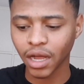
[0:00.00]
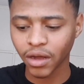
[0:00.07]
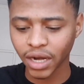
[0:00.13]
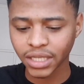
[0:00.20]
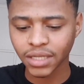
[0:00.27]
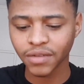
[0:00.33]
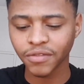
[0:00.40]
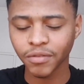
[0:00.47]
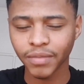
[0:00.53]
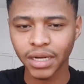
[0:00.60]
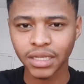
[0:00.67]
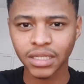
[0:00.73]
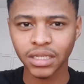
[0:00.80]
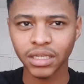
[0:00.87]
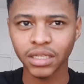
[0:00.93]
got accepted for
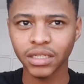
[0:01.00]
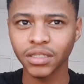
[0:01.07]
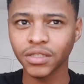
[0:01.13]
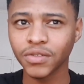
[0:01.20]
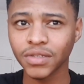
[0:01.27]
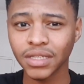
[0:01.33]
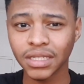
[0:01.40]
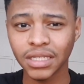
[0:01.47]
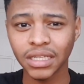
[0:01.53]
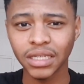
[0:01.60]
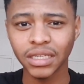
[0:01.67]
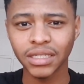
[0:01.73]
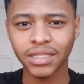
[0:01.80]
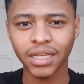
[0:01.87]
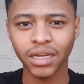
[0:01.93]
medicine in
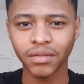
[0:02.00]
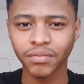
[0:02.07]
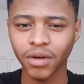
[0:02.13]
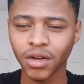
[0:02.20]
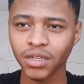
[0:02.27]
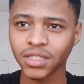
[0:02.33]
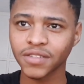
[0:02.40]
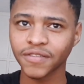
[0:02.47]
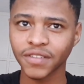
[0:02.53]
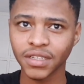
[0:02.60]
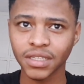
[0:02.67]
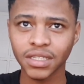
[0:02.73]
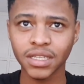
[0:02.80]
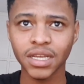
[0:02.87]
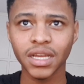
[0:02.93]
UCT, Stellenbosch,
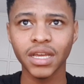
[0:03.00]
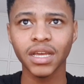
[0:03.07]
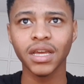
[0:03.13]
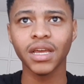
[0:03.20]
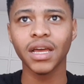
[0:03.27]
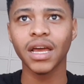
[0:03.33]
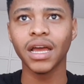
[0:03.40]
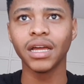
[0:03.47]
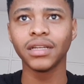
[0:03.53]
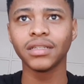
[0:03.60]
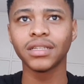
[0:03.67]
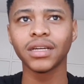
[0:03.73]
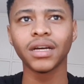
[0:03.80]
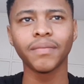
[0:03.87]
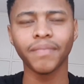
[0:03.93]
Wits,
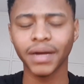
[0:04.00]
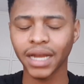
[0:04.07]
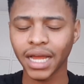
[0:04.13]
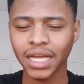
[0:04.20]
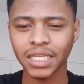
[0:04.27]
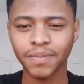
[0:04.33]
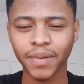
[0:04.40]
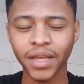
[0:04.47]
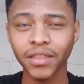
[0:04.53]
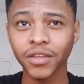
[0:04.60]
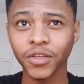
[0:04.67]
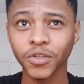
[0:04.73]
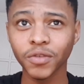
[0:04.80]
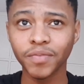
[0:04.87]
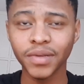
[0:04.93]
but I explained
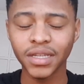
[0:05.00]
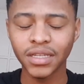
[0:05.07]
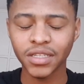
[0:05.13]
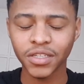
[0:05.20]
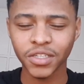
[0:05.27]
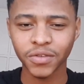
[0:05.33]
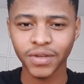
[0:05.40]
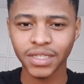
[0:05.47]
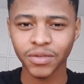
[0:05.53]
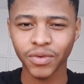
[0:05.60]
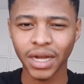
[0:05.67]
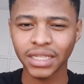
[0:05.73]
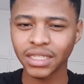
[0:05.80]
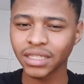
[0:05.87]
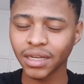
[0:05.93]
the UP situation
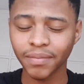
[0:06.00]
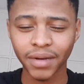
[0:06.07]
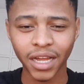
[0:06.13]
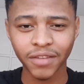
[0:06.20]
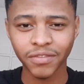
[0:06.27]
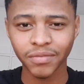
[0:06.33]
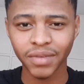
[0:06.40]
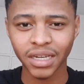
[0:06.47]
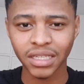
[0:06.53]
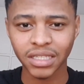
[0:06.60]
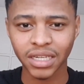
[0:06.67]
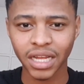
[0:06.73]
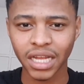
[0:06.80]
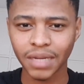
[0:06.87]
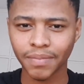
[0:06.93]
where I didn't apply for
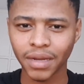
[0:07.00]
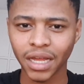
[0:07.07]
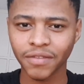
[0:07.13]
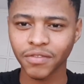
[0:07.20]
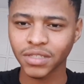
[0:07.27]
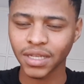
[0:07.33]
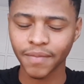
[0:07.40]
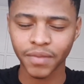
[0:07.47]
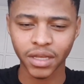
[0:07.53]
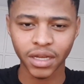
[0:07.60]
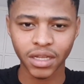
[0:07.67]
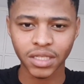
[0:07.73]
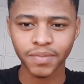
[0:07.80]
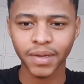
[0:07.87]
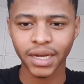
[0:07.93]
medicine. I applied for something
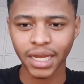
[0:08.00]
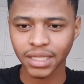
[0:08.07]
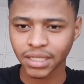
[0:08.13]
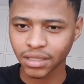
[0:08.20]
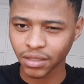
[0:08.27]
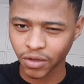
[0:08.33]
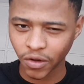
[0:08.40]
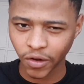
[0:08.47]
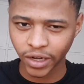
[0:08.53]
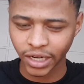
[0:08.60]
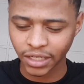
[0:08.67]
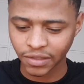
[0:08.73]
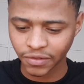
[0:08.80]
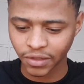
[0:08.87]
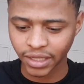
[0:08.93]
else, but I still got
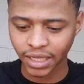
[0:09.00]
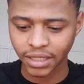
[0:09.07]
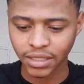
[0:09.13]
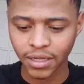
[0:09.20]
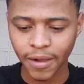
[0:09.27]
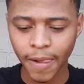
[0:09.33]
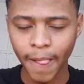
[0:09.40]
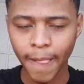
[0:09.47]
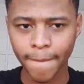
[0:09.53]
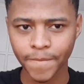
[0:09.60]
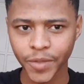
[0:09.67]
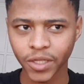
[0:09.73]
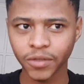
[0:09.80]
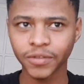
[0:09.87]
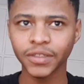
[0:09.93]
in for that.
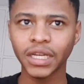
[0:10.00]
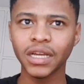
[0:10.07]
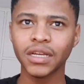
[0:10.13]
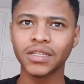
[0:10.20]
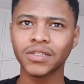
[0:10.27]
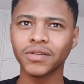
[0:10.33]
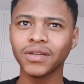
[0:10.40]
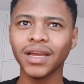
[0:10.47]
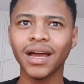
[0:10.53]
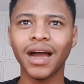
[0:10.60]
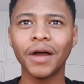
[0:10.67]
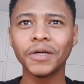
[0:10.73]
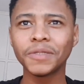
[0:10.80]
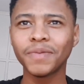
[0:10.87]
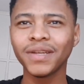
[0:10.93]
You know, so yeah,
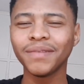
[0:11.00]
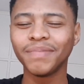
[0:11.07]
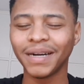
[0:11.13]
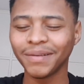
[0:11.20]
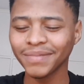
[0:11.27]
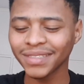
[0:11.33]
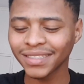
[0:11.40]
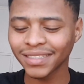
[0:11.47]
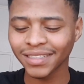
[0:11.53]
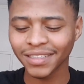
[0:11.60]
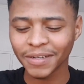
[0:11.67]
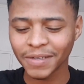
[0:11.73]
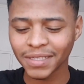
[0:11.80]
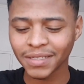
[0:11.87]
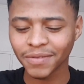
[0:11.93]
I was pretty pumped.
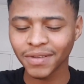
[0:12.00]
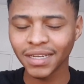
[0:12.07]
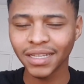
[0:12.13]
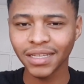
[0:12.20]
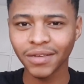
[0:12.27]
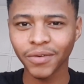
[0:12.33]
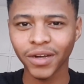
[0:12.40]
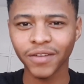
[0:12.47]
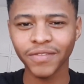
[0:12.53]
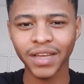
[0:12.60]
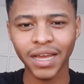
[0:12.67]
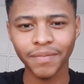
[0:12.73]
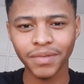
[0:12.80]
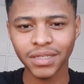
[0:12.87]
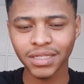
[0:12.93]
It was really one of the
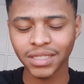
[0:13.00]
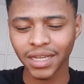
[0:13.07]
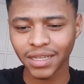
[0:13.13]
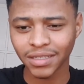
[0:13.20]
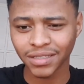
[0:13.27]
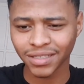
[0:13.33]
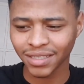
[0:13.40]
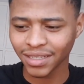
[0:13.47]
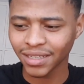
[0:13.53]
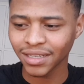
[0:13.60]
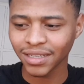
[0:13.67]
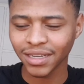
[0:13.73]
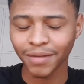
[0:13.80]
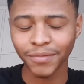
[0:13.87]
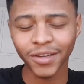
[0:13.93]
happiest days,
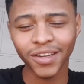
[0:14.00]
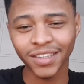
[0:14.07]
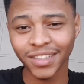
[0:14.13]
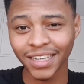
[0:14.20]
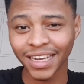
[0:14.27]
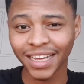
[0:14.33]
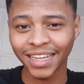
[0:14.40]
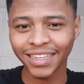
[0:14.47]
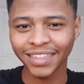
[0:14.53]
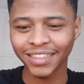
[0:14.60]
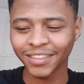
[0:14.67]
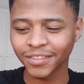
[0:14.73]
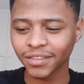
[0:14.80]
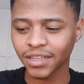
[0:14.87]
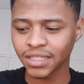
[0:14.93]
I'm not gonna lie, you
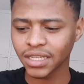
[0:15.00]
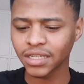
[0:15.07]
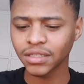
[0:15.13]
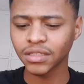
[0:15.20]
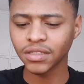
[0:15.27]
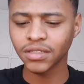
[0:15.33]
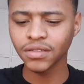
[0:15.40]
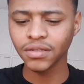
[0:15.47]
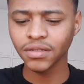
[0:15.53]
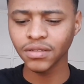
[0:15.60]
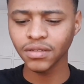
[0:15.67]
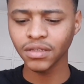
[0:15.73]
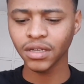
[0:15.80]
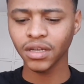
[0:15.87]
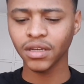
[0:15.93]
know, because then
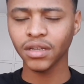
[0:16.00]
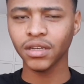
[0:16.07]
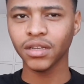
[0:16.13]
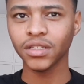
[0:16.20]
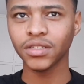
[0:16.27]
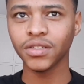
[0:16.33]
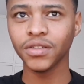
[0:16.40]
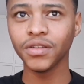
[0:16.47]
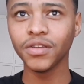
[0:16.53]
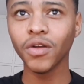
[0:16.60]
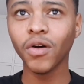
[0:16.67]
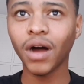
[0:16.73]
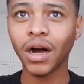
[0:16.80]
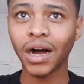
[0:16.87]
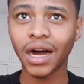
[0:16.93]
you
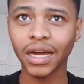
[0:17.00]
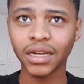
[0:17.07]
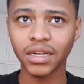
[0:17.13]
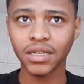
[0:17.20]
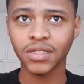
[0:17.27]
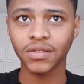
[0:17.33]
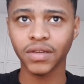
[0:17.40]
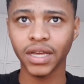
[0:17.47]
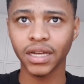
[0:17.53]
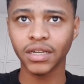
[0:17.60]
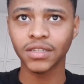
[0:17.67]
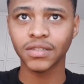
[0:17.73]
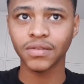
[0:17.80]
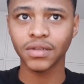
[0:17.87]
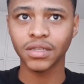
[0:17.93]
know how hard it is to get
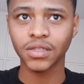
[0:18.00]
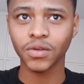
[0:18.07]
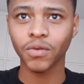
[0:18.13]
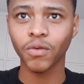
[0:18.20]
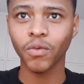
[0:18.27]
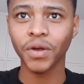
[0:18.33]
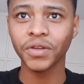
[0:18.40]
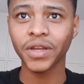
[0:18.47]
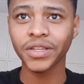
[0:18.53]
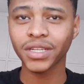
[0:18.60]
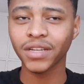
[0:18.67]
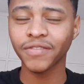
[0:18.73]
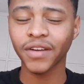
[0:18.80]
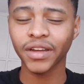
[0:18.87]
into it. So when you actually